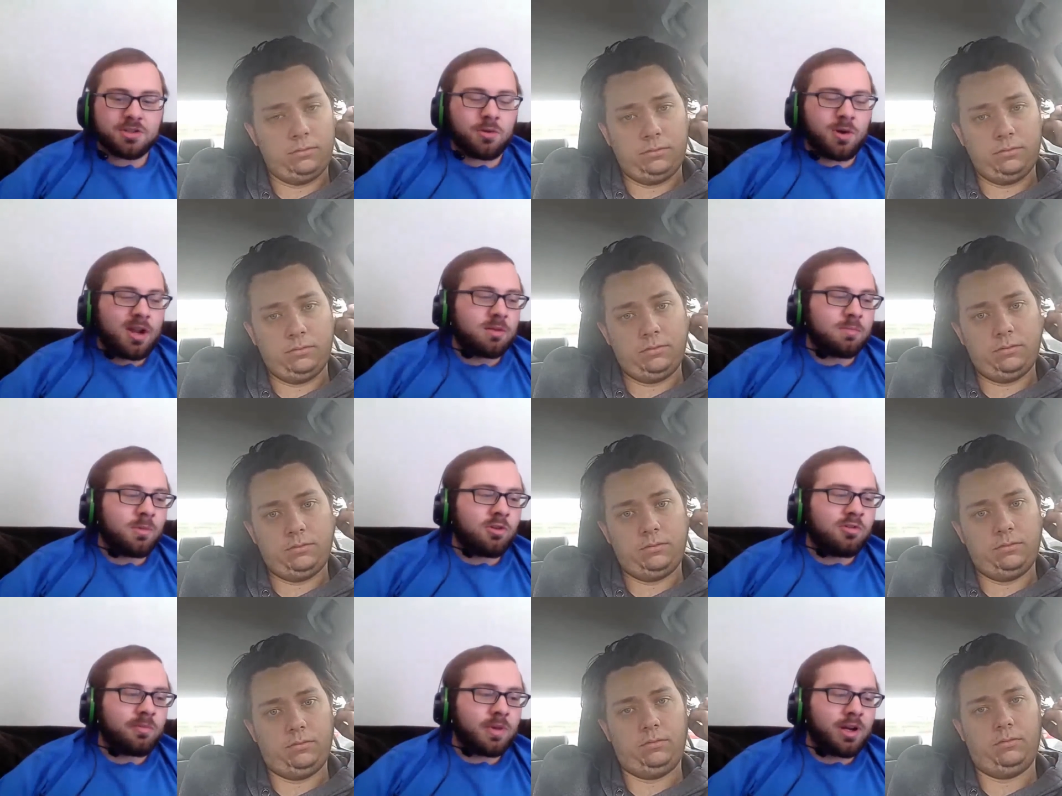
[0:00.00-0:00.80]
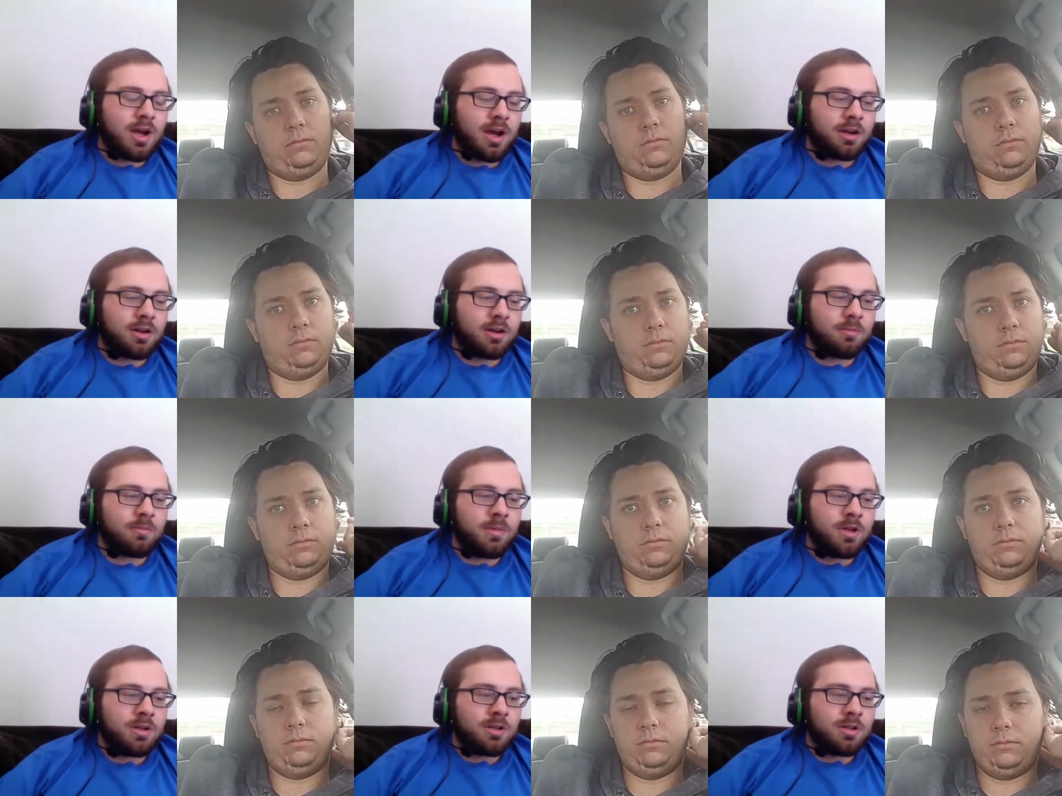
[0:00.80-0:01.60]
Speaker 1: gets great movement on
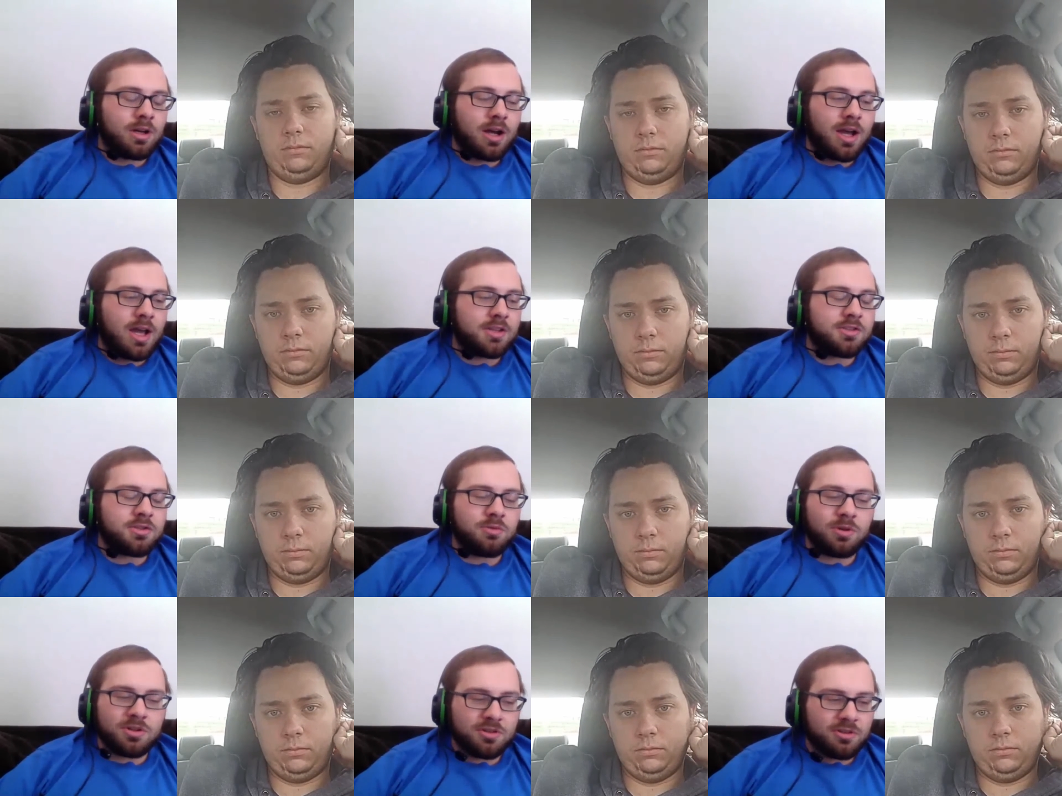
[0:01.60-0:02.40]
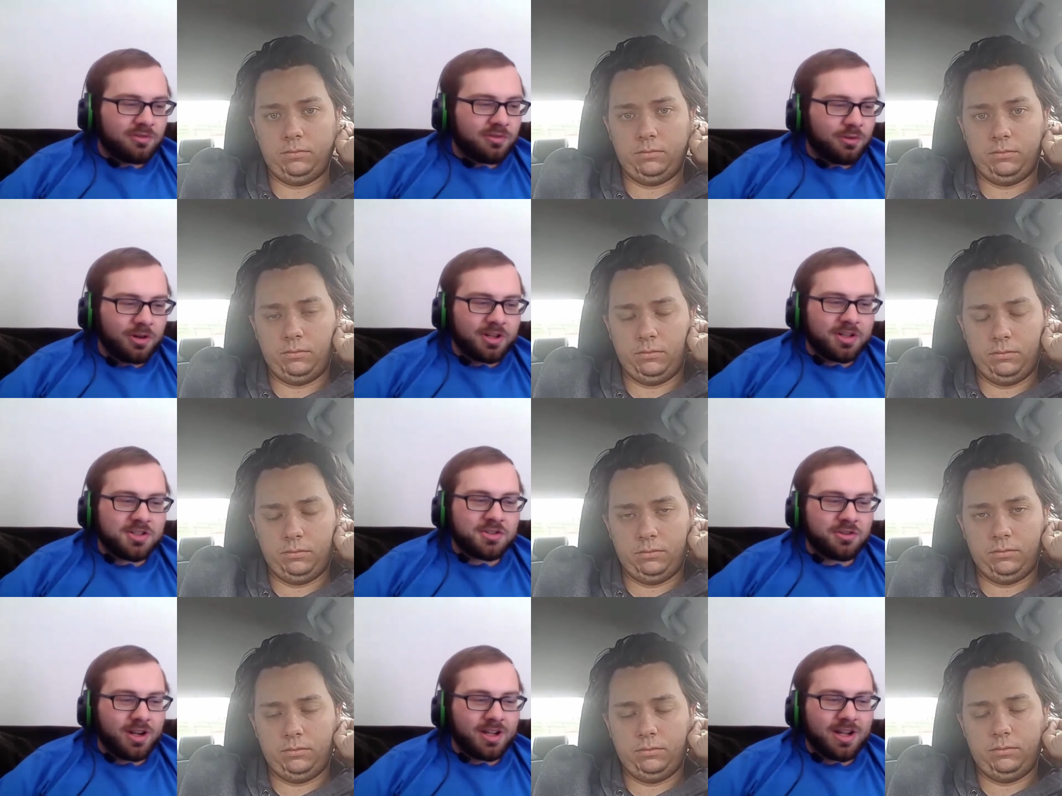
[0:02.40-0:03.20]
them. Uh, had 240
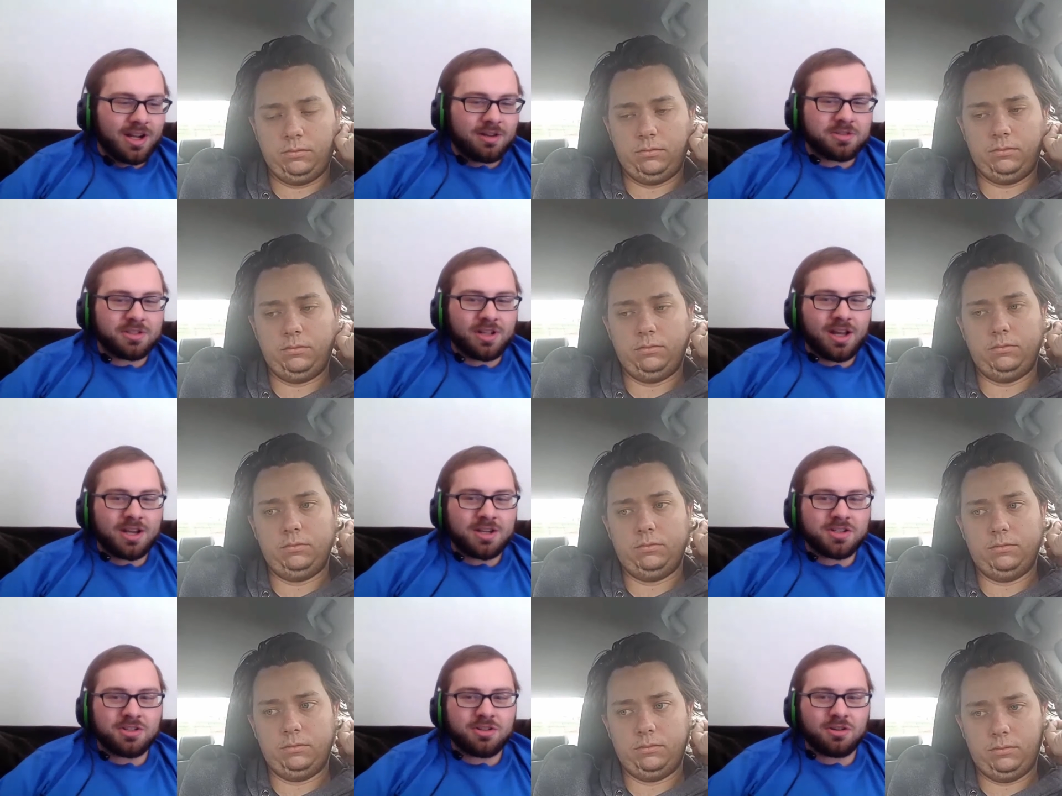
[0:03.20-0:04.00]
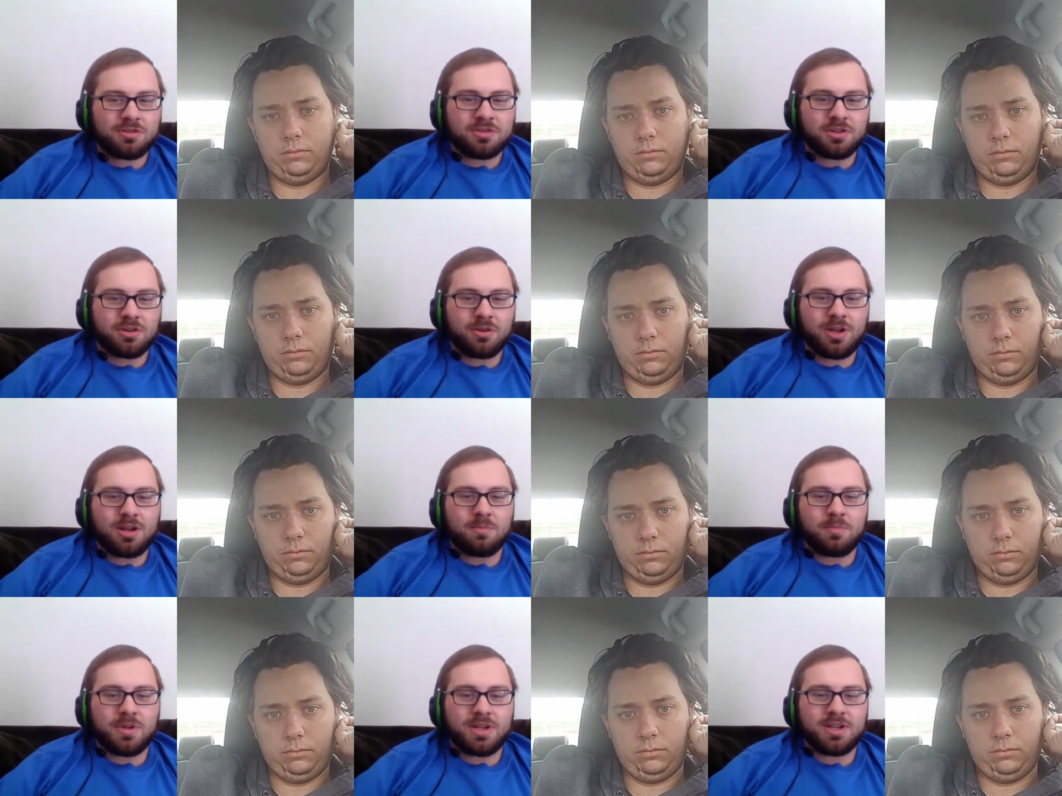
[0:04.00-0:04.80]
strikeouts last year, so he
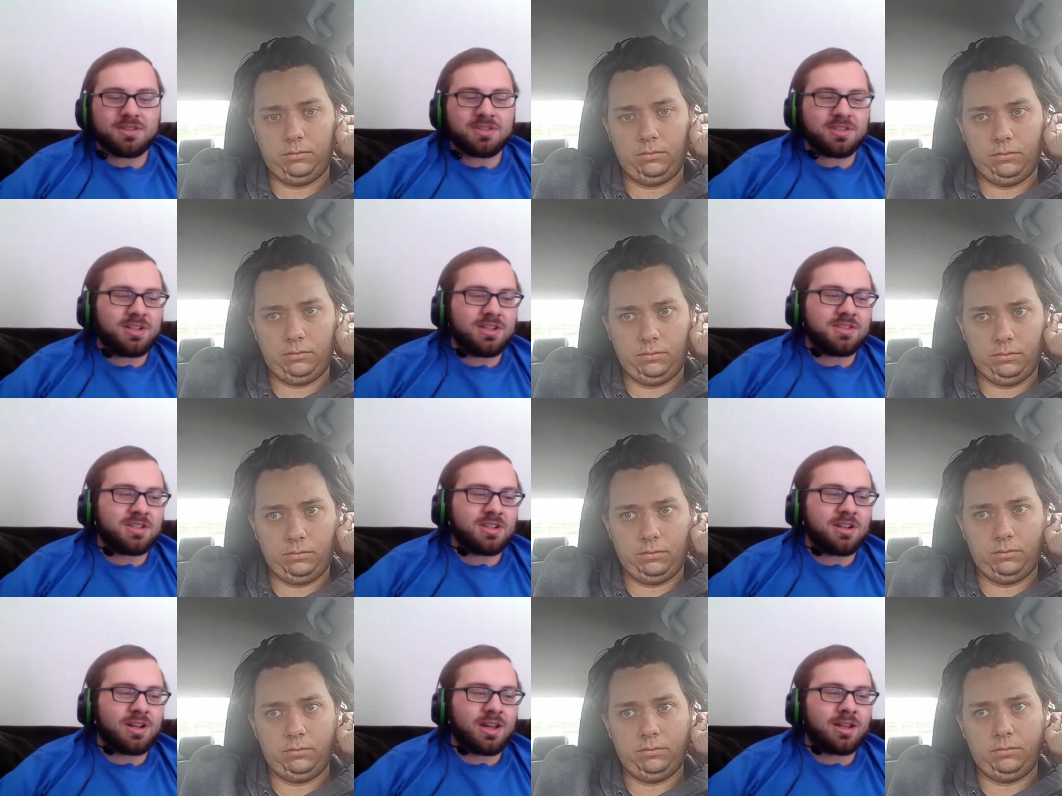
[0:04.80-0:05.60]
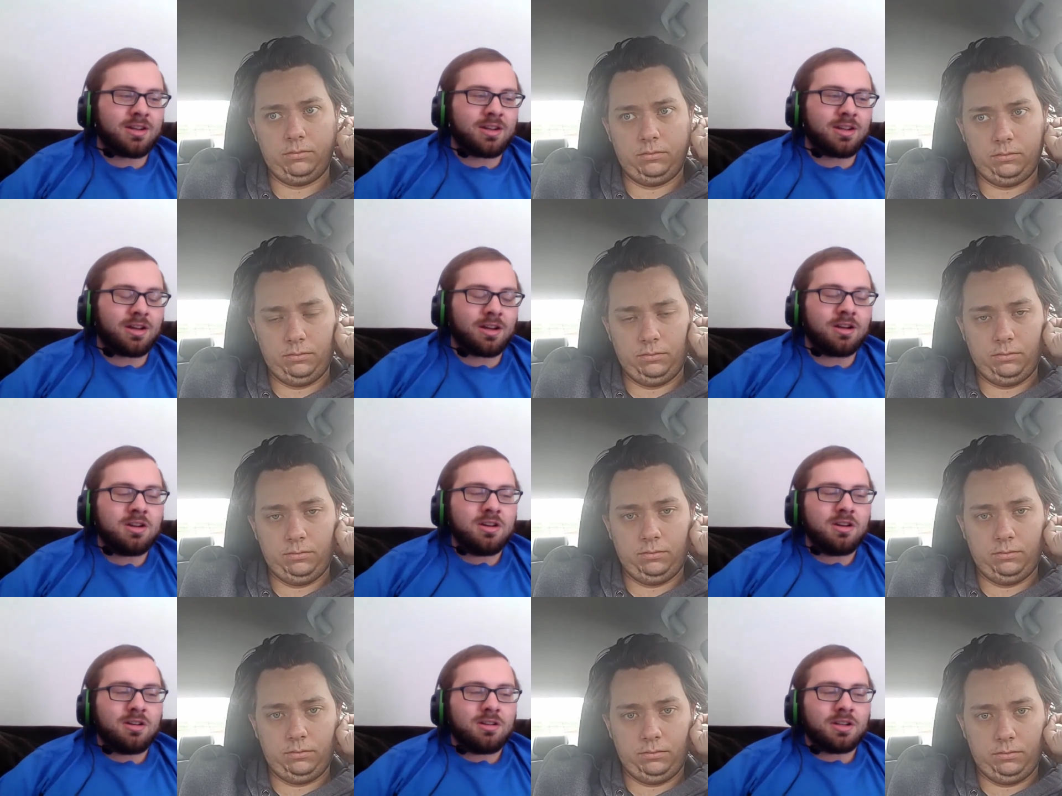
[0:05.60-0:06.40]
had a big season. And uh,